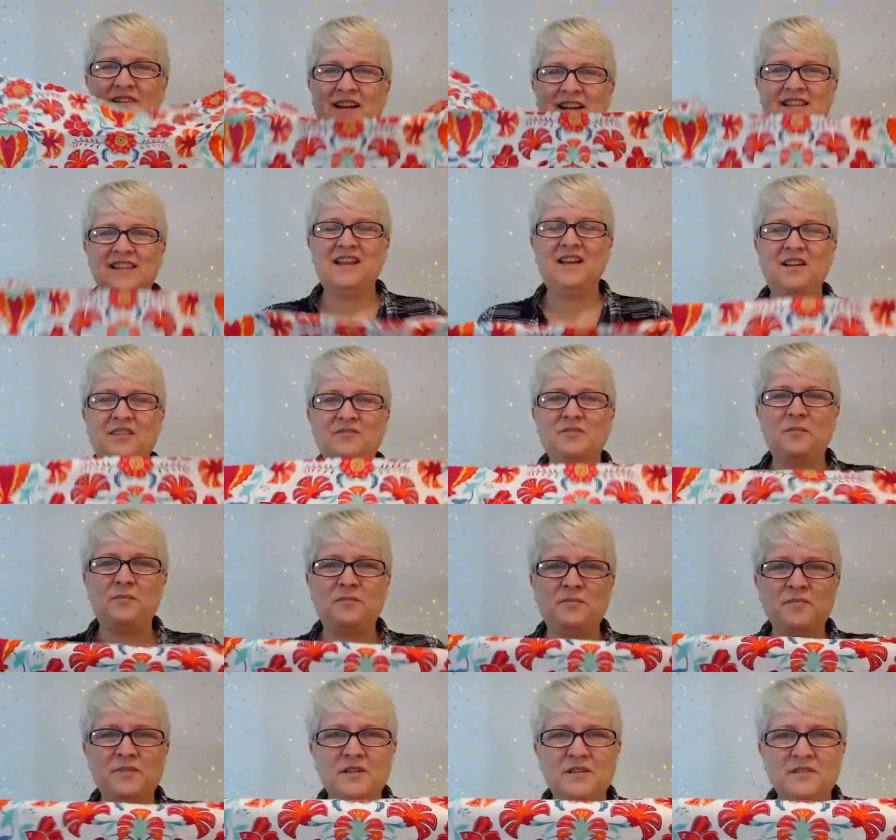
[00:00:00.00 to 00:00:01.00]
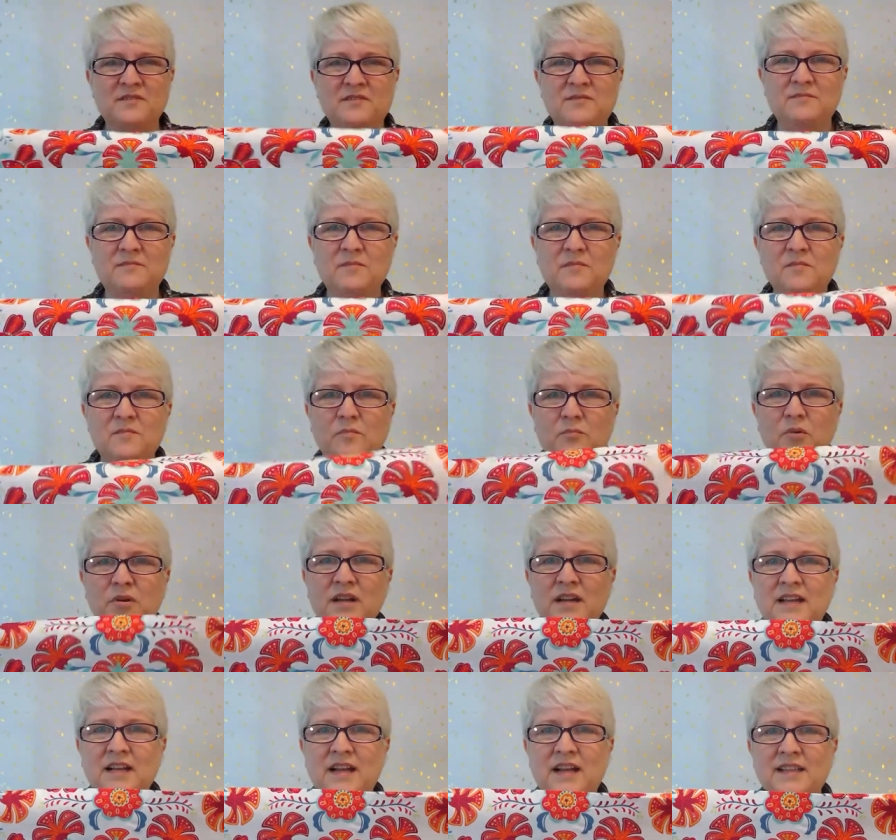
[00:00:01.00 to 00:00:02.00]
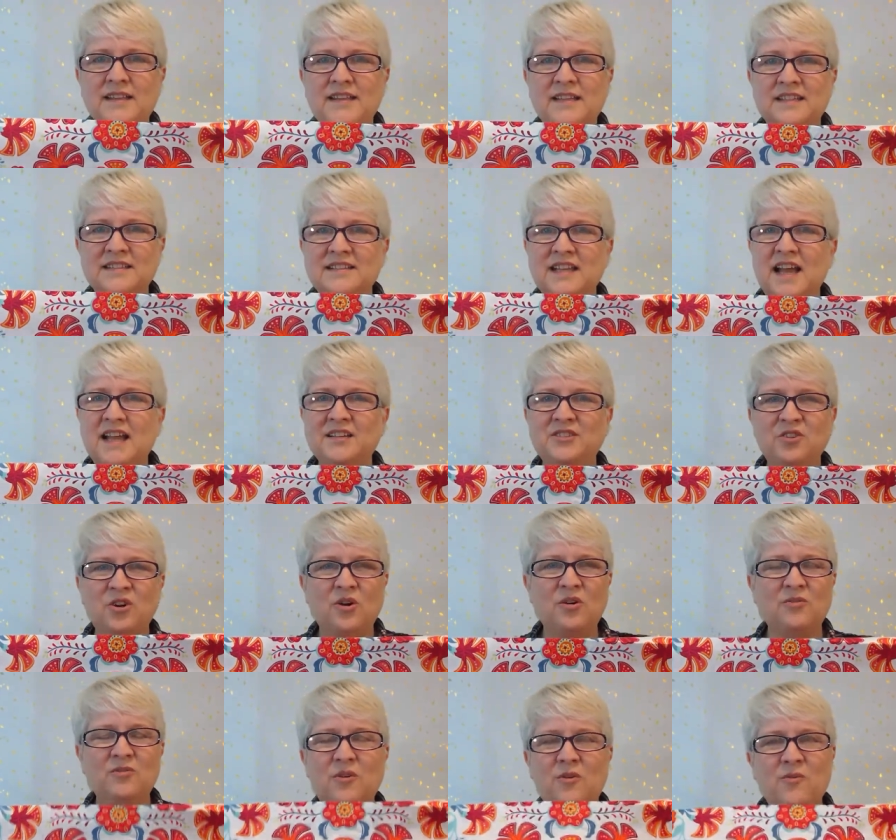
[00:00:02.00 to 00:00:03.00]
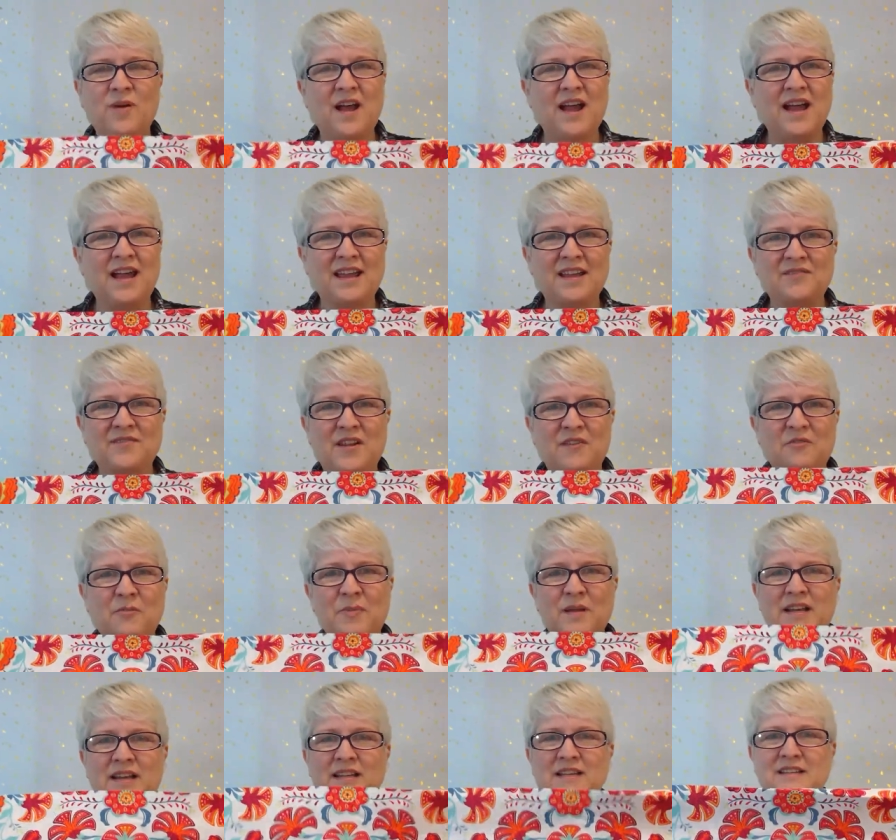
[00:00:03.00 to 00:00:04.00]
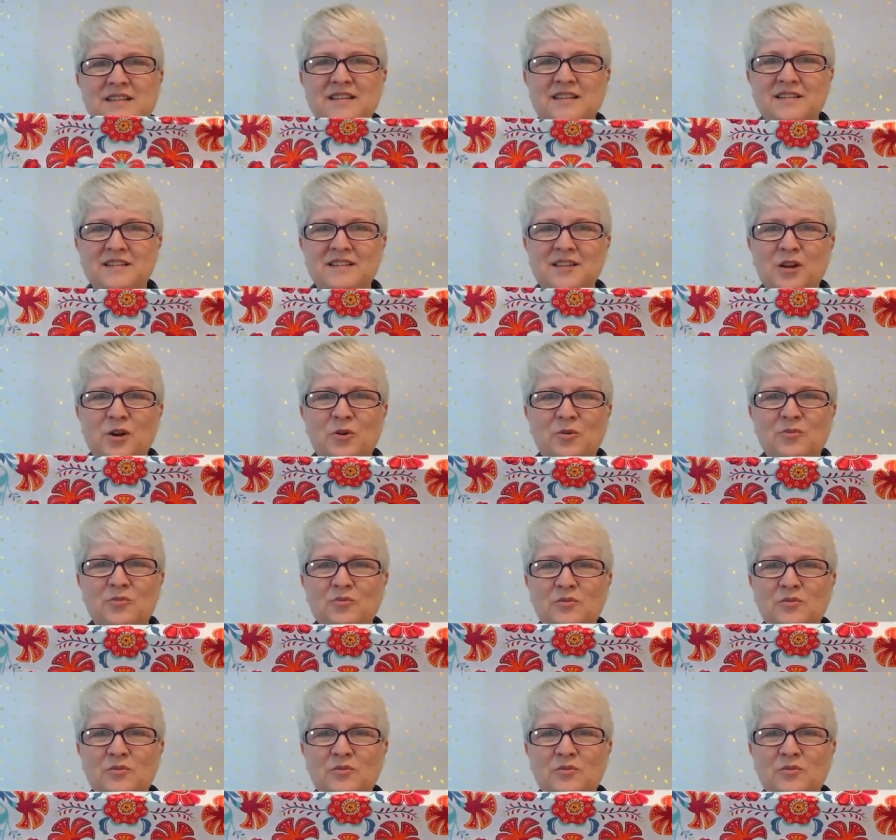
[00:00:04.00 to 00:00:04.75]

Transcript: I love the, the print on this. I don't know why. I've never been into, you know,